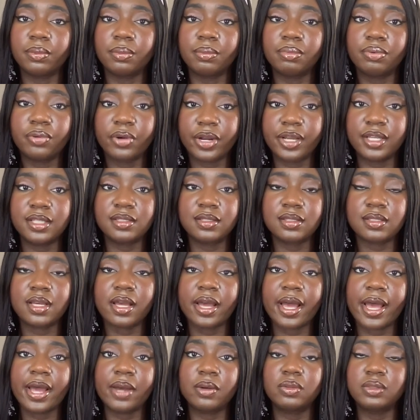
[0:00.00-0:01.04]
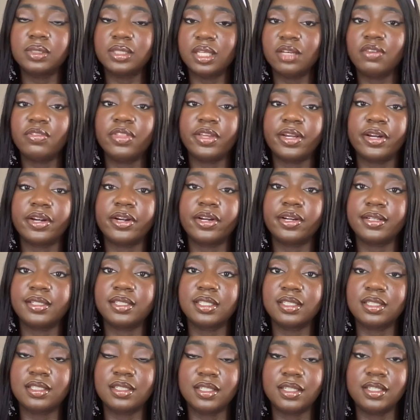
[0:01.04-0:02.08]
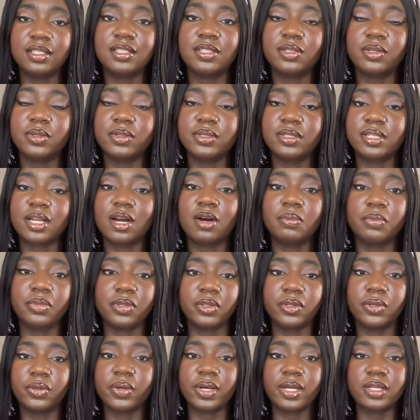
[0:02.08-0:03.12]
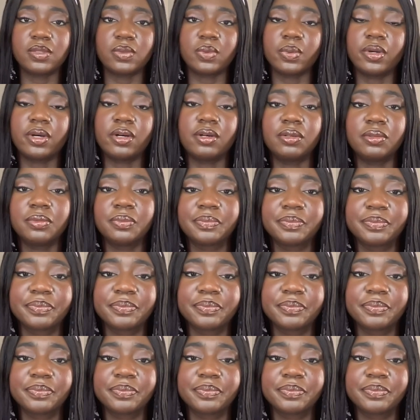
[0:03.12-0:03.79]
prints. I will leave their details down below as well,